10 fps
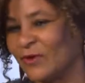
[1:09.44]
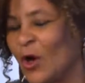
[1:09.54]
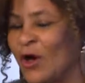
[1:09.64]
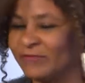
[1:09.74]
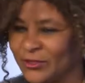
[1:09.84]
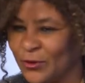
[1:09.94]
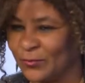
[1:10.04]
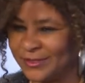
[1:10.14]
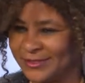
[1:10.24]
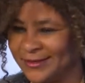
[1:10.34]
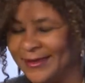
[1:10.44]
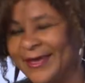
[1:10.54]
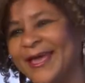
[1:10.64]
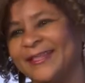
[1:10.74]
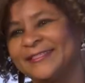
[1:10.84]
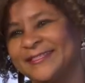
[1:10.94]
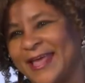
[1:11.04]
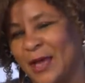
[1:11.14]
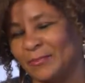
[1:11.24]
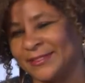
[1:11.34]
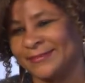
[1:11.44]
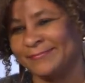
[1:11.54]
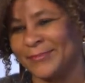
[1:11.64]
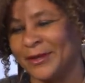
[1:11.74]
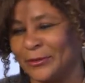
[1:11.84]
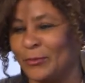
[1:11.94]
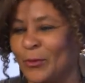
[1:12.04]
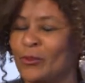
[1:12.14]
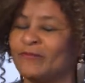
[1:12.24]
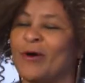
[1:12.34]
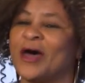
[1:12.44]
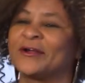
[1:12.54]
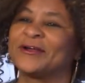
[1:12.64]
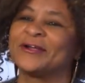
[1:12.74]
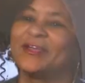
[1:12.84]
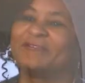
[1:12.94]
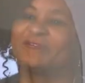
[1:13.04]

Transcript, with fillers: of envelopes and stamps and a little bowl of water in